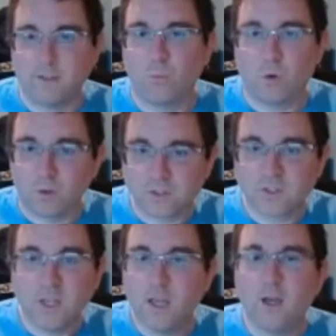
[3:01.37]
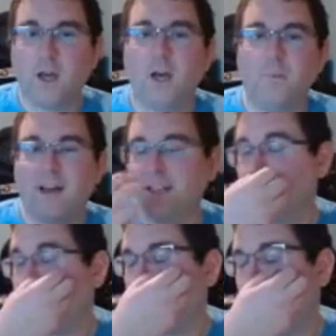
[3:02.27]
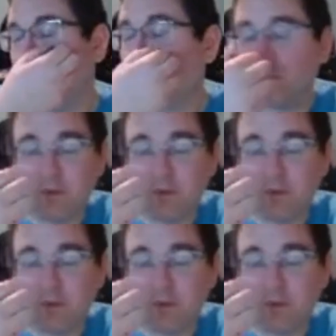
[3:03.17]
worse. I more than